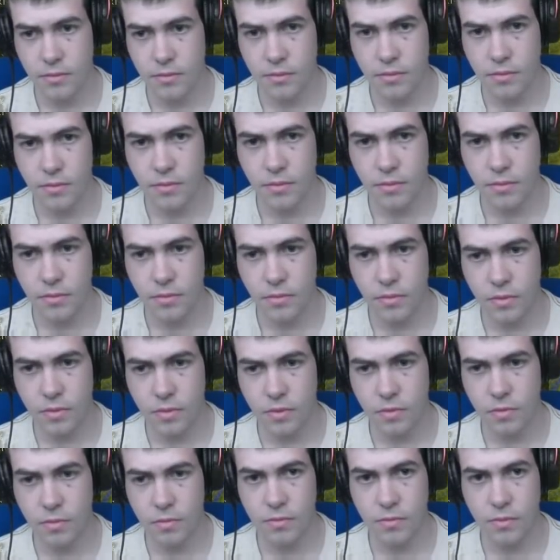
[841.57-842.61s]
Oh,
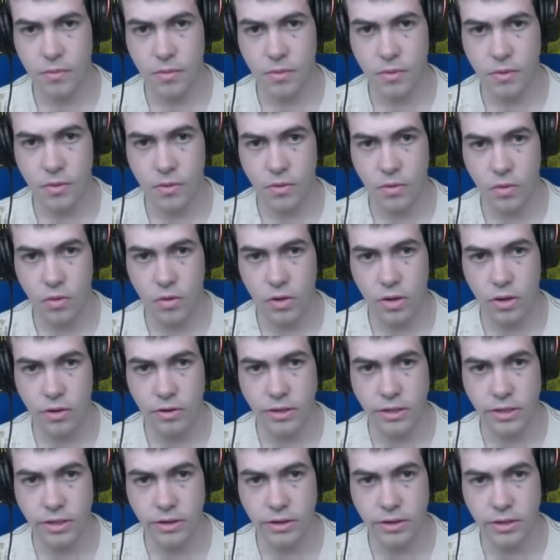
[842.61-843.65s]
go
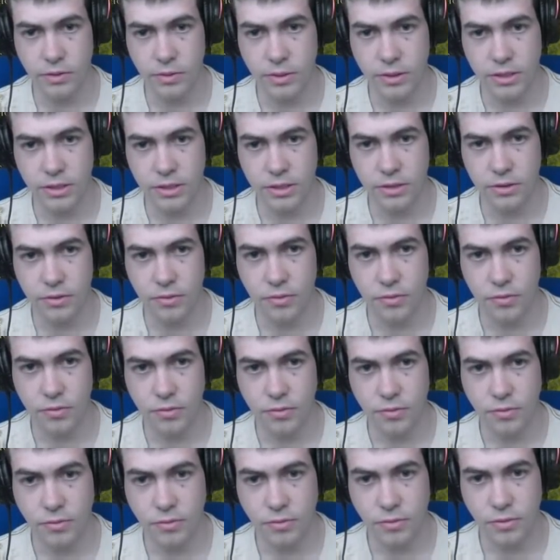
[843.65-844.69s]
on, you know you want to.
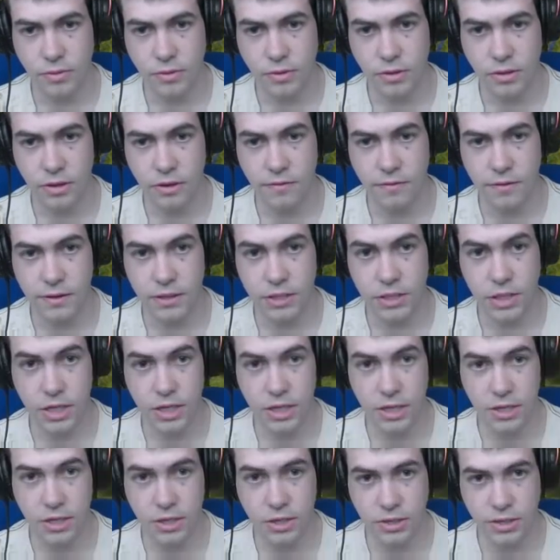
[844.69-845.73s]
Go for the
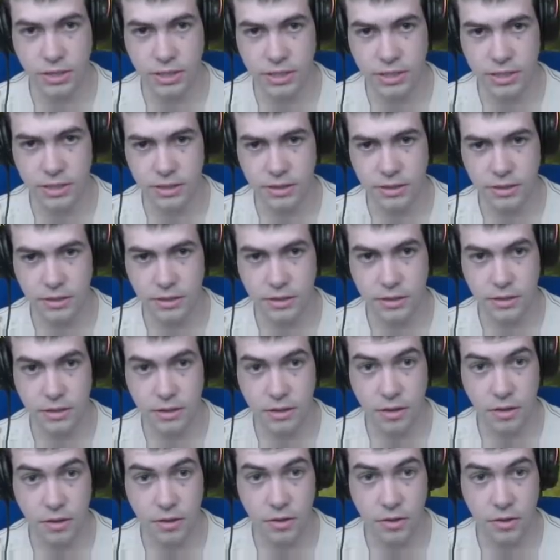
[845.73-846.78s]
charge on us.
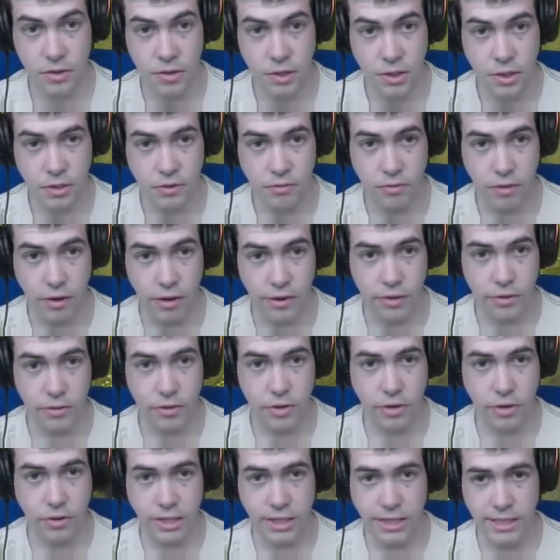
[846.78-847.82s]
Right, you
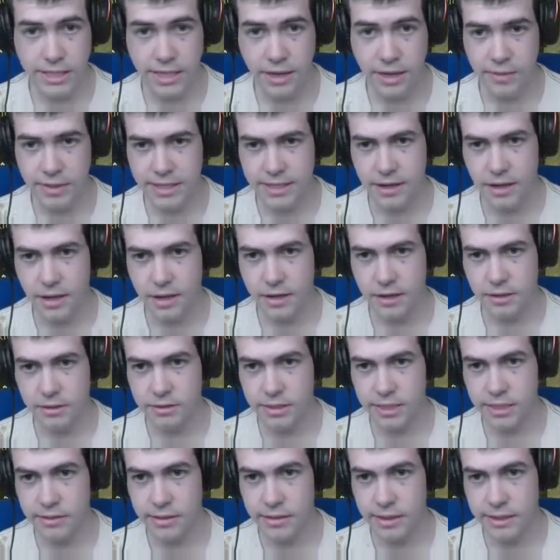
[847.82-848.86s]
to intercept this guy, go to
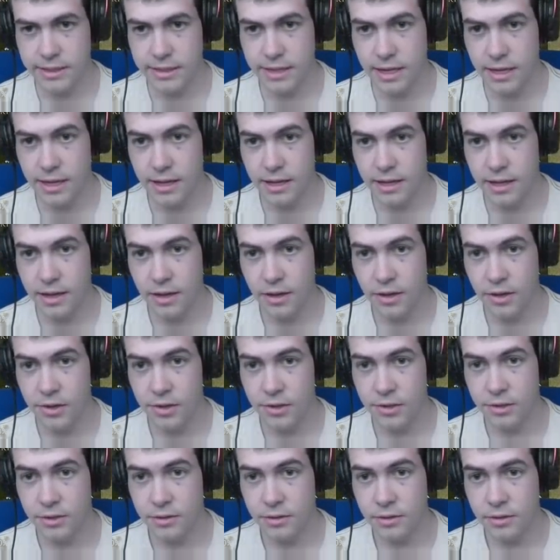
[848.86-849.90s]
intercept this guy.
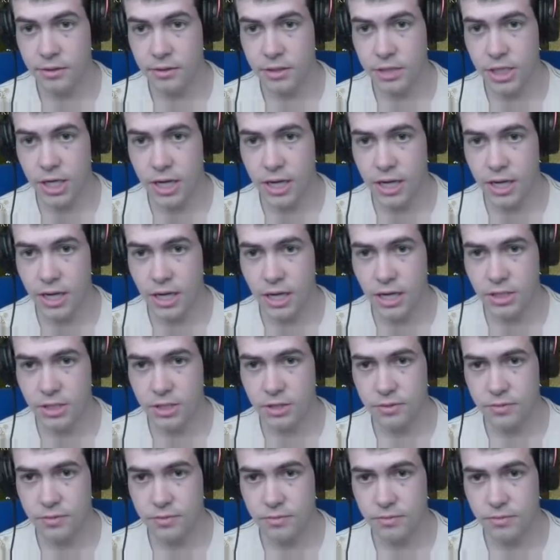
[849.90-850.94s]

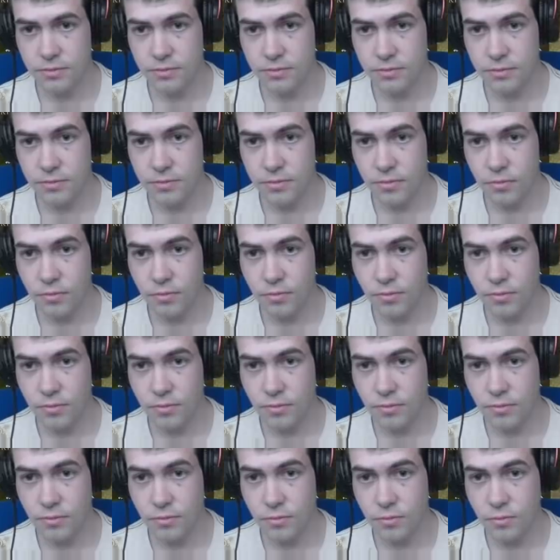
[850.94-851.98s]
Charge!
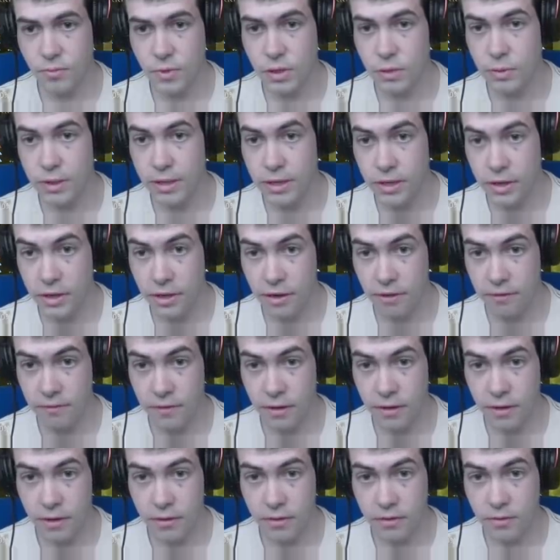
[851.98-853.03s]
Which we got off.
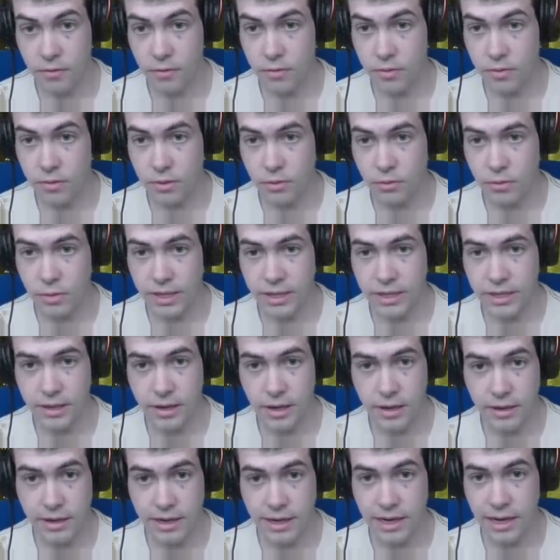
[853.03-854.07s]
Oh, he
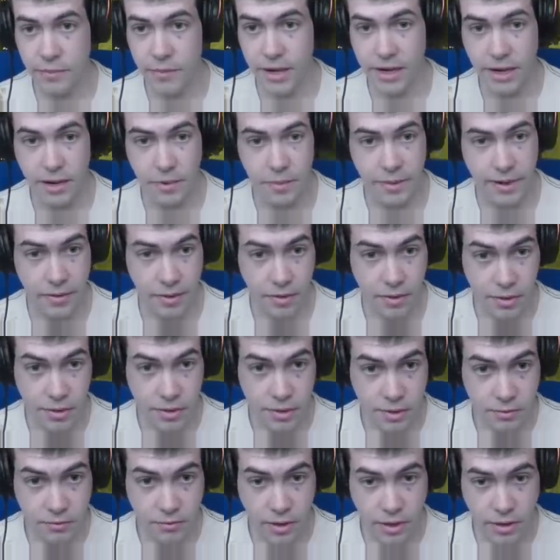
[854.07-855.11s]
kind of clipped me a little bit.
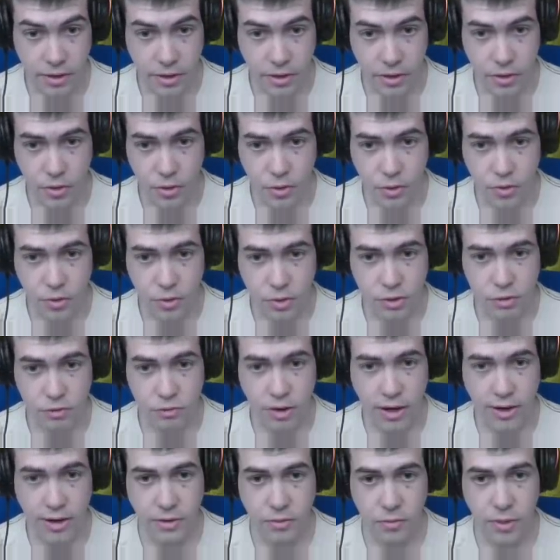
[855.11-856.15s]
Right, you
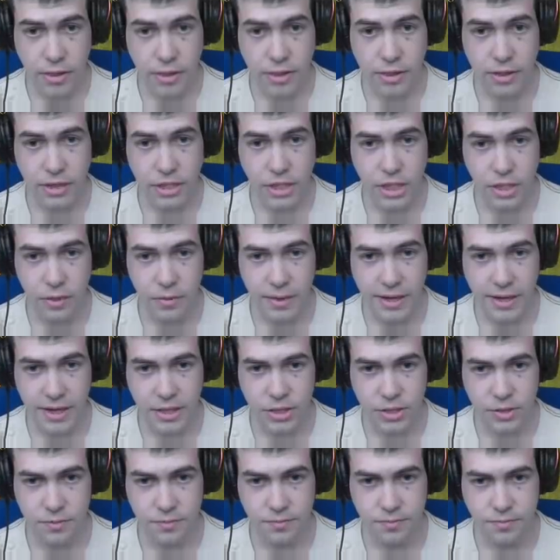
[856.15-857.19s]
straight with the shield
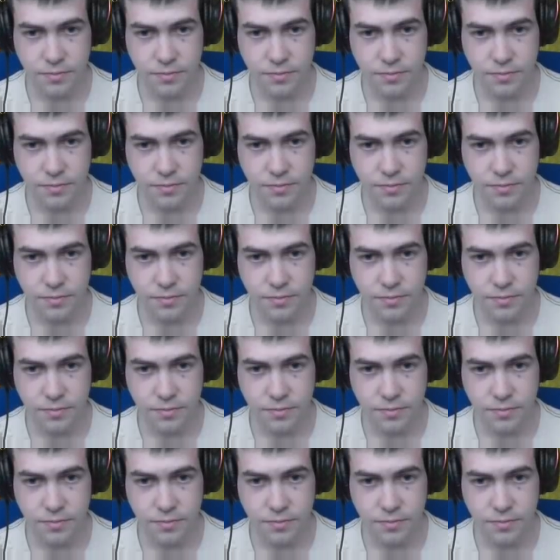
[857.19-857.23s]
bash.